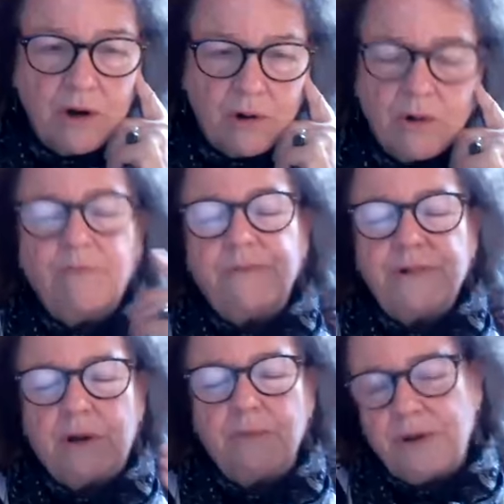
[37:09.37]
or
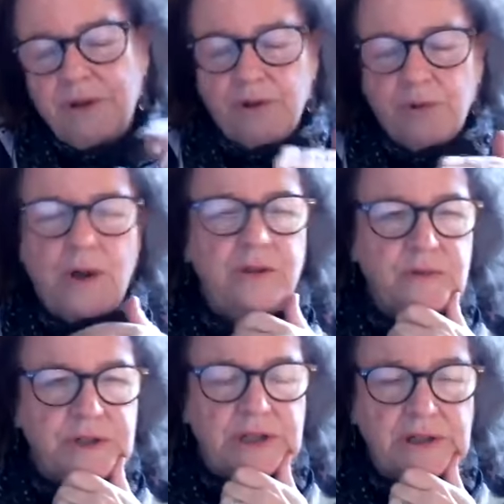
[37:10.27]
sorry, put it the other way, the
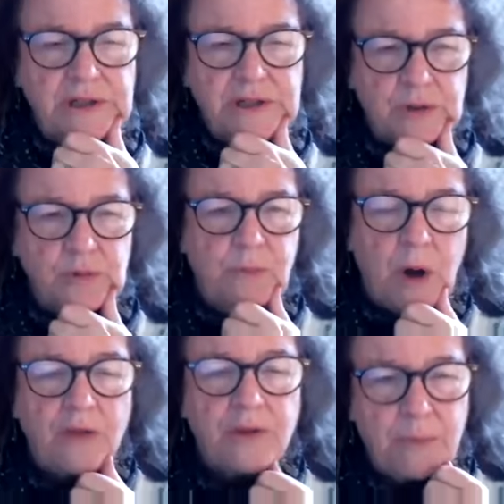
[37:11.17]
utilities who
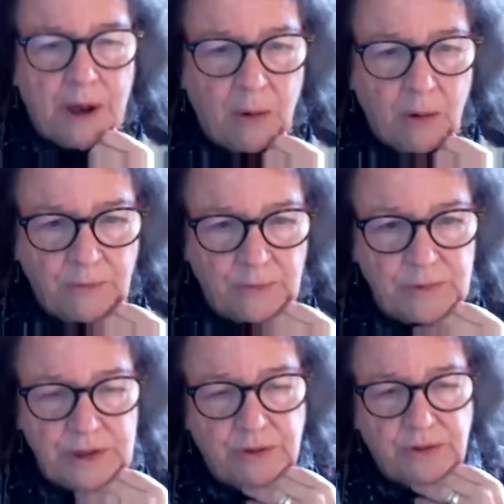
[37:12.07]
bought the power
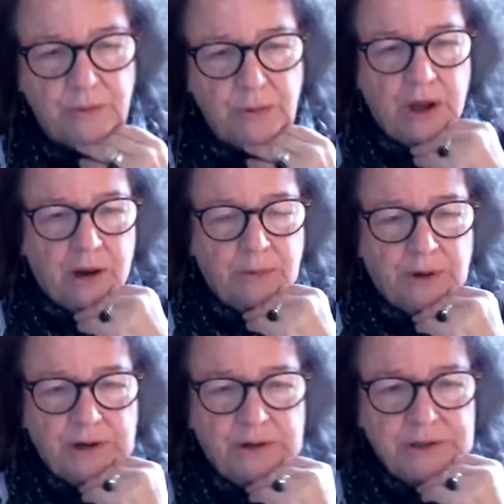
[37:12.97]
from geothermal
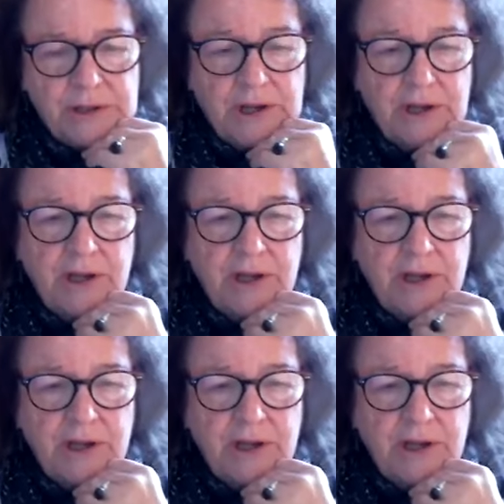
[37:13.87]
operators